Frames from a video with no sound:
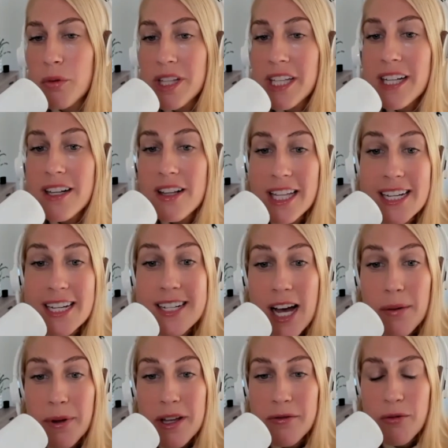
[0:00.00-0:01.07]
really cleaned
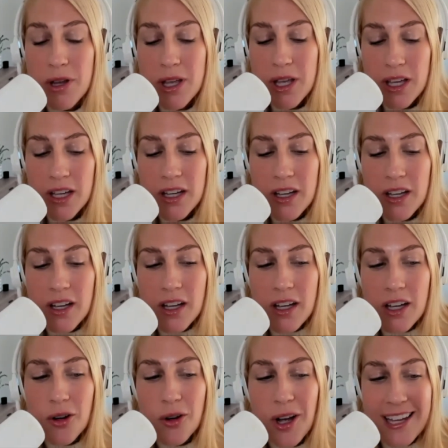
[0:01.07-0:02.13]
up if we,
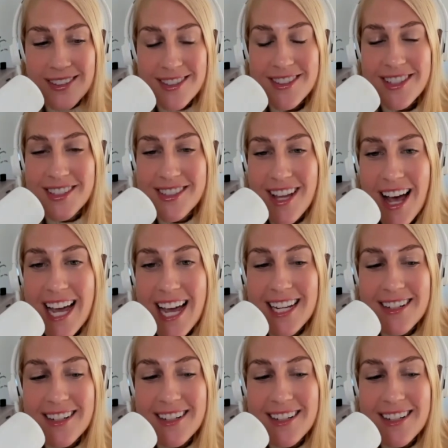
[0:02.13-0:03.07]
as a society,